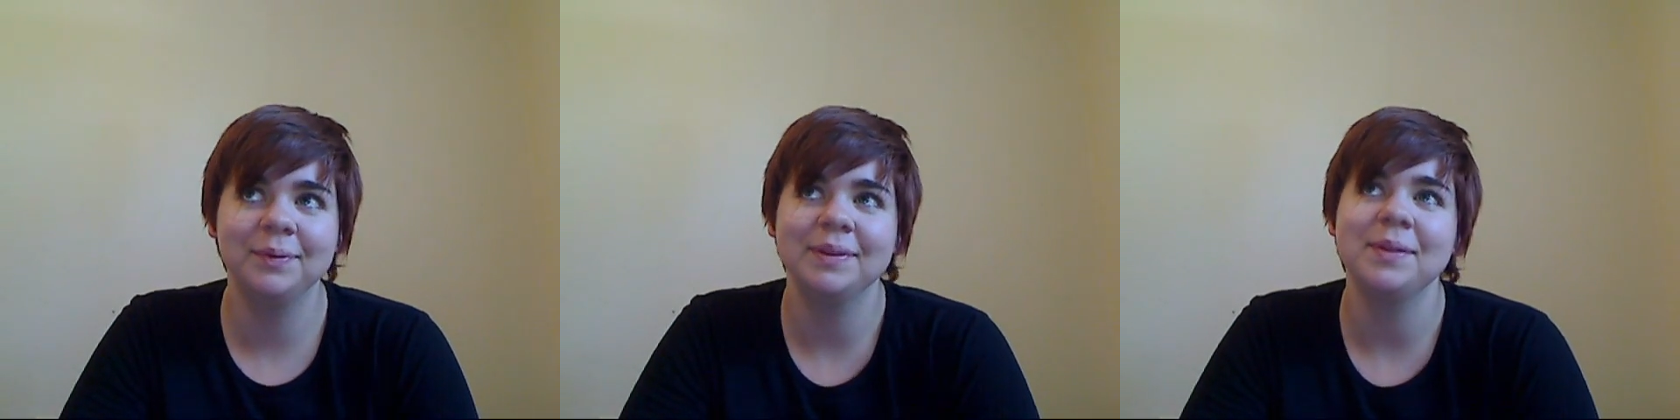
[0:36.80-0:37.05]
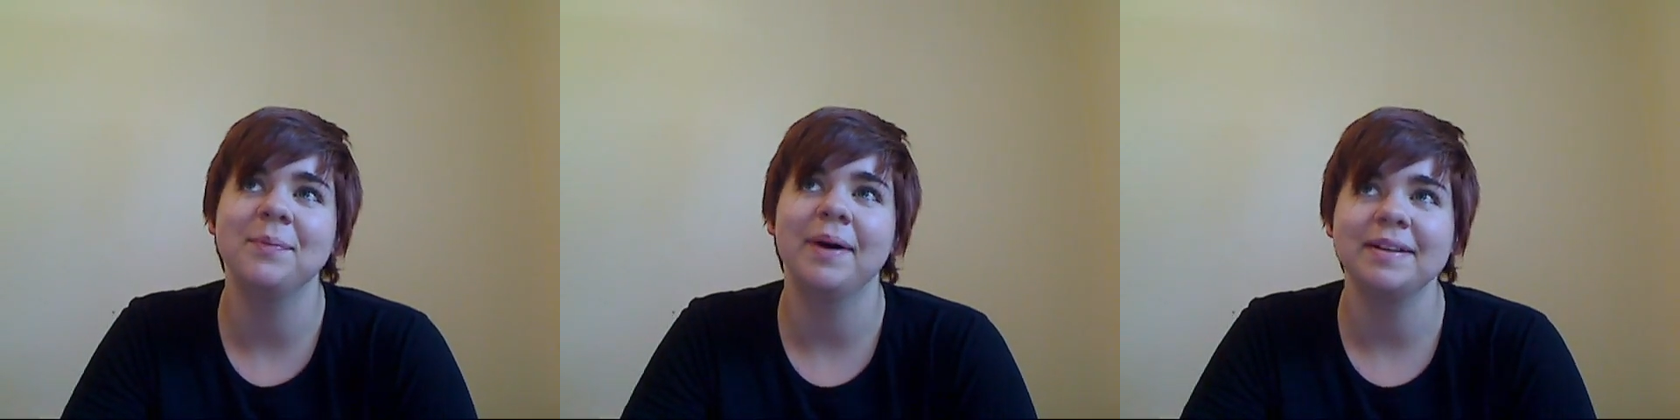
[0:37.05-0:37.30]

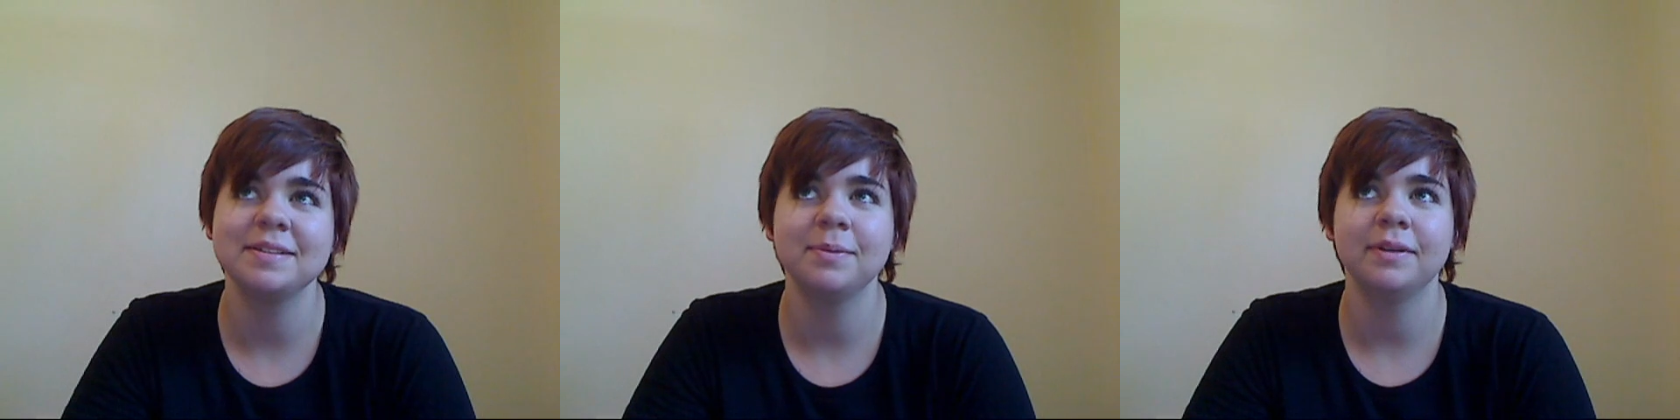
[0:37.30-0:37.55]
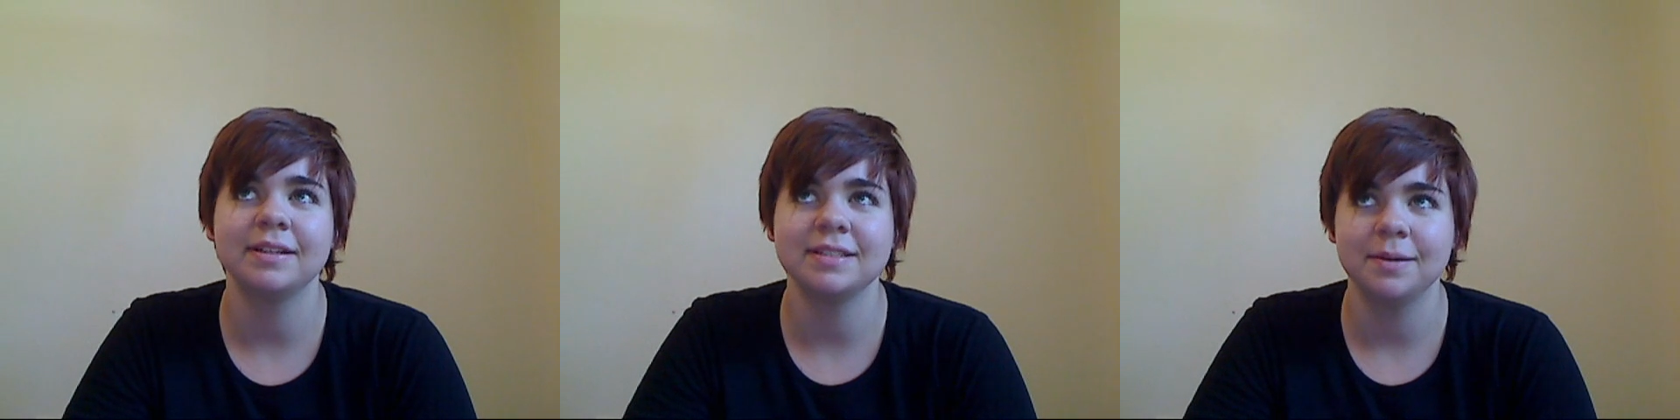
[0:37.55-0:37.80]
with the
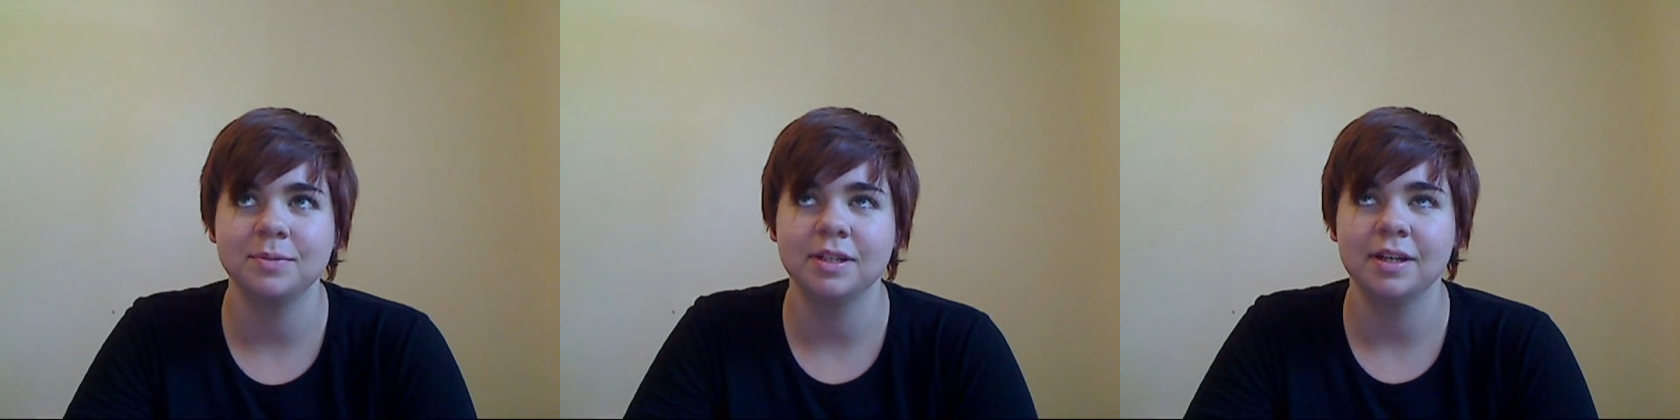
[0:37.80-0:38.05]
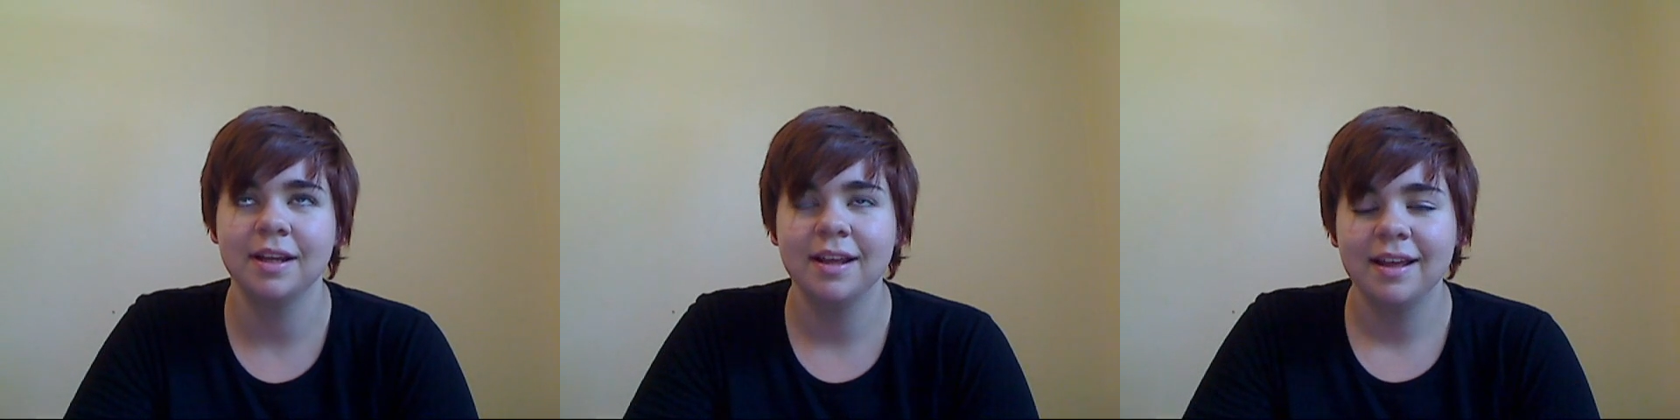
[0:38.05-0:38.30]
possible
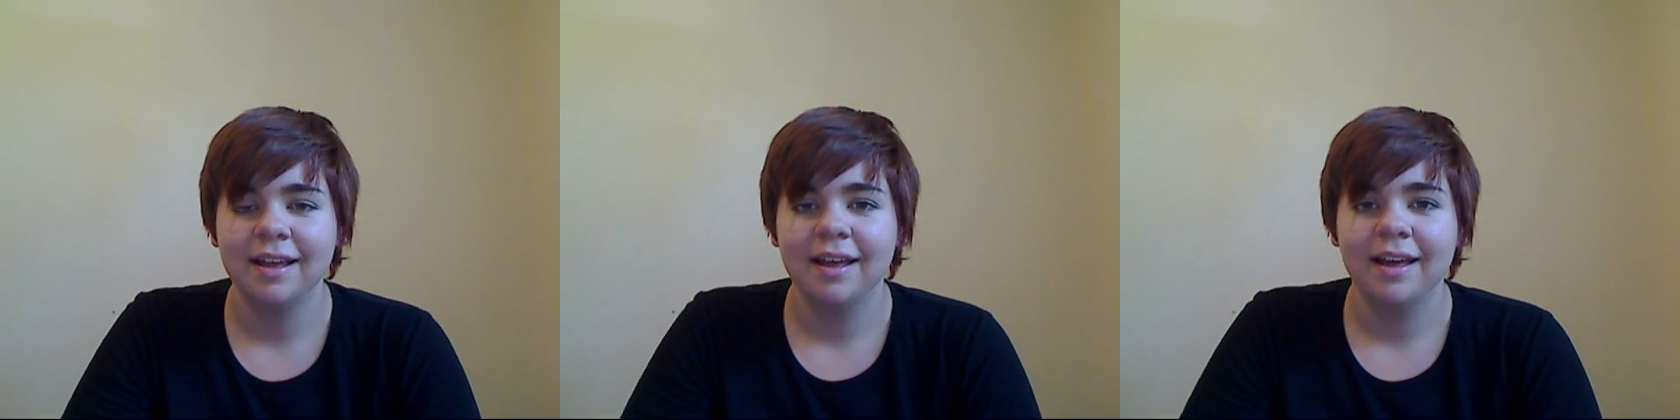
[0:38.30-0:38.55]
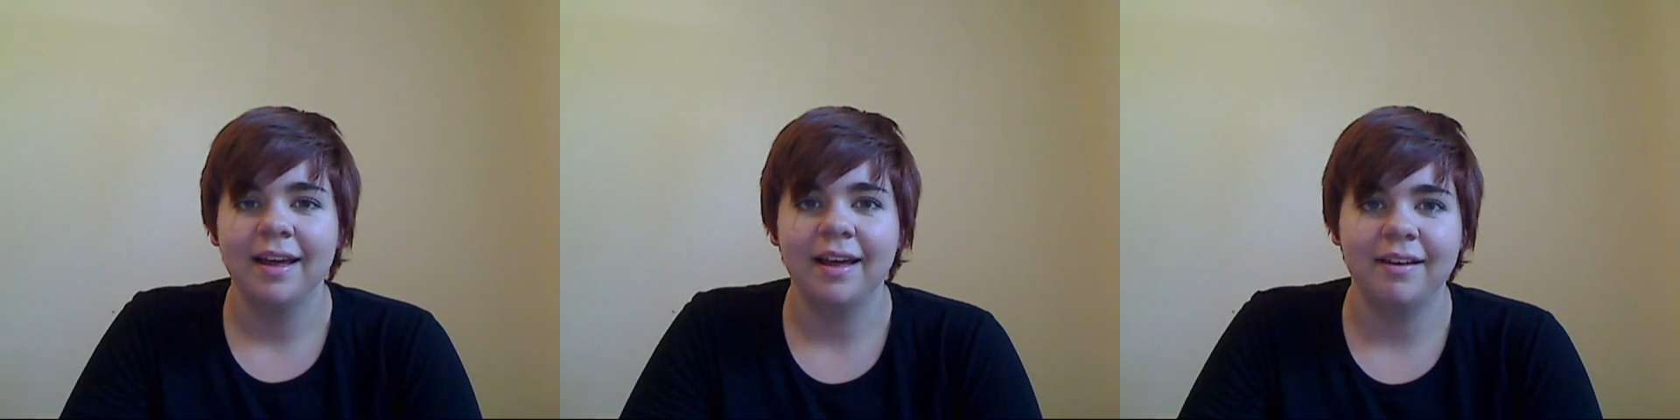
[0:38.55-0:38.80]
exception
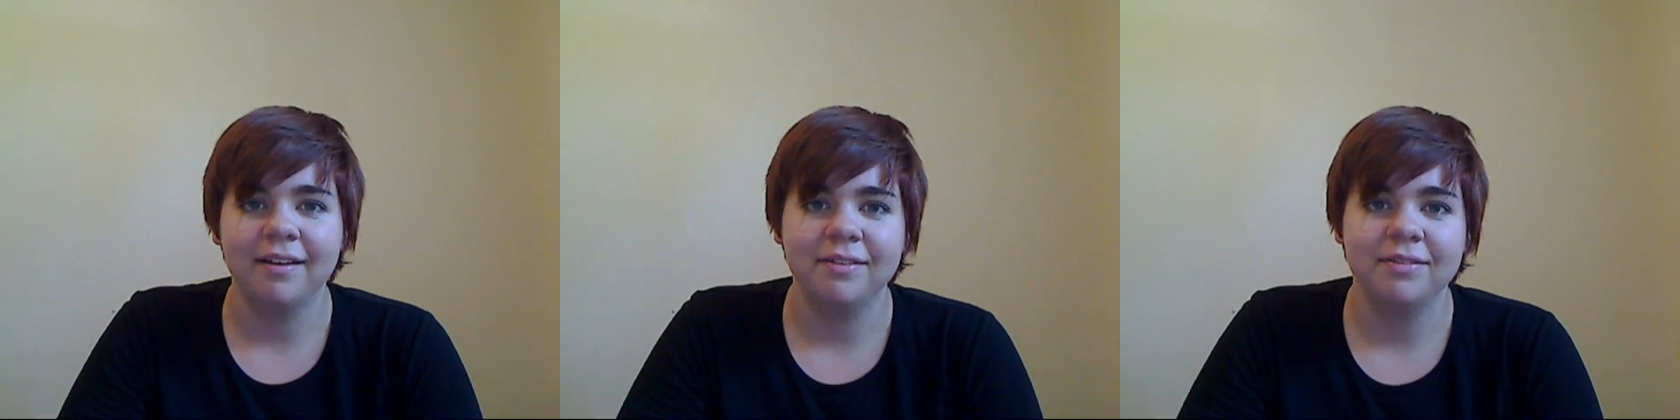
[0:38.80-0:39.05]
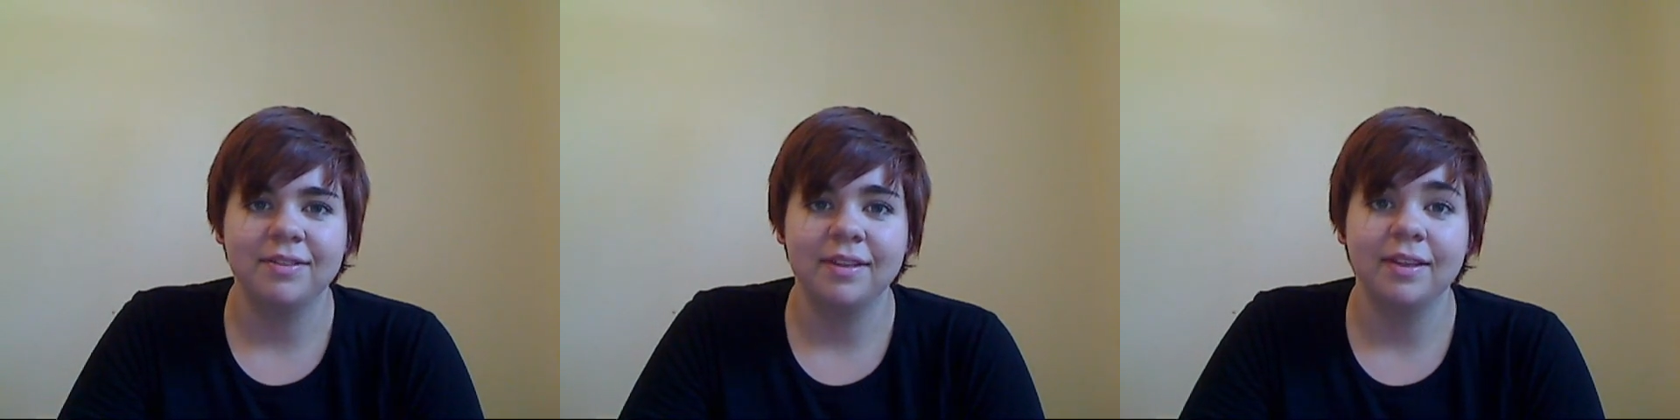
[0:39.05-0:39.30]
of